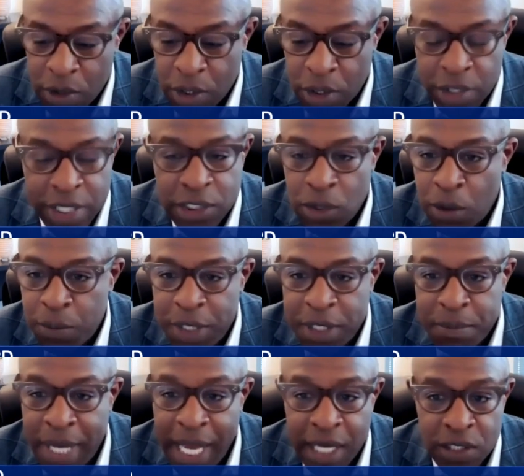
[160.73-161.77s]
there is no
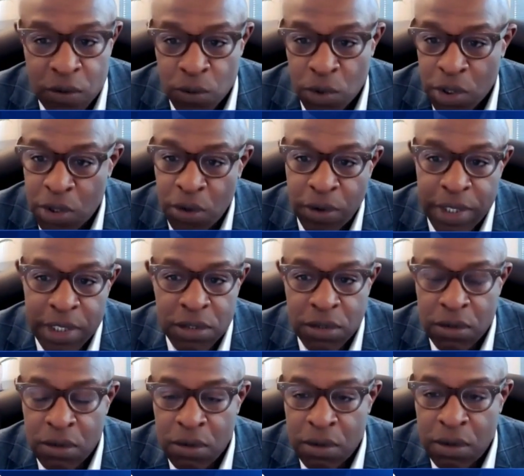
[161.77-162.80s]
min max. We're going
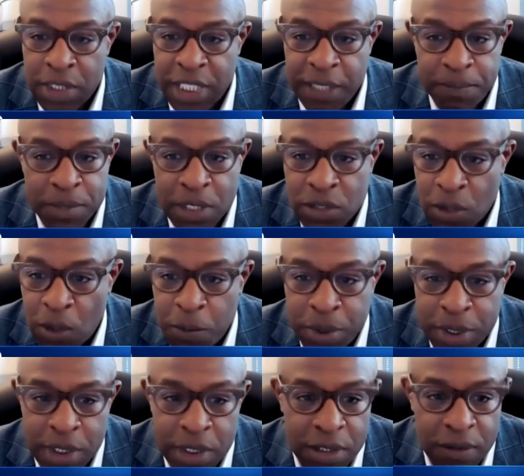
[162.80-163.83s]
to keep this
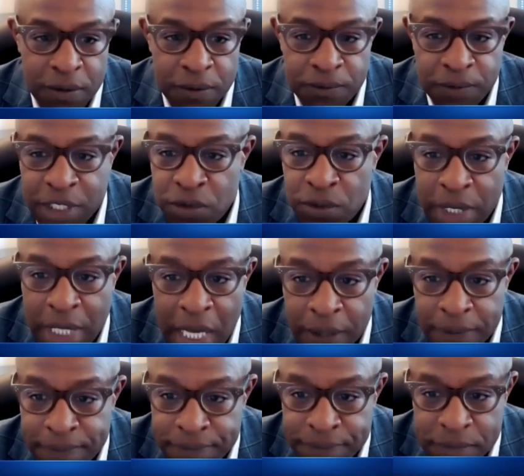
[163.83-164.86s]
open until the funds run
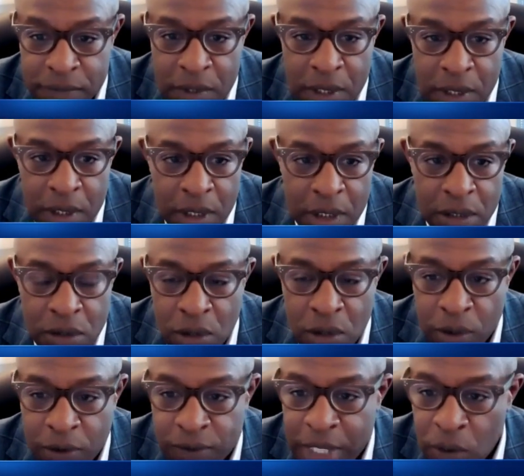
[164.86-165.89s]
out. And
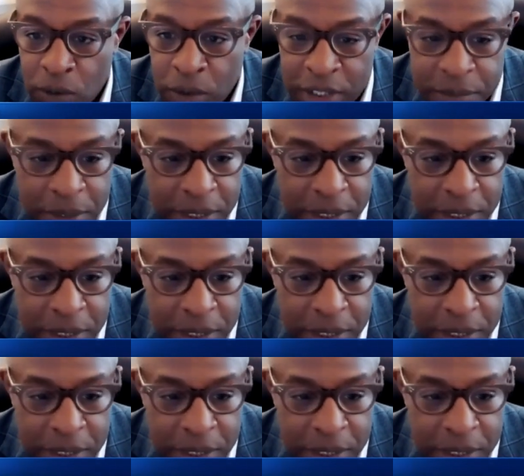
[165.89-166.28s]
so we've got $1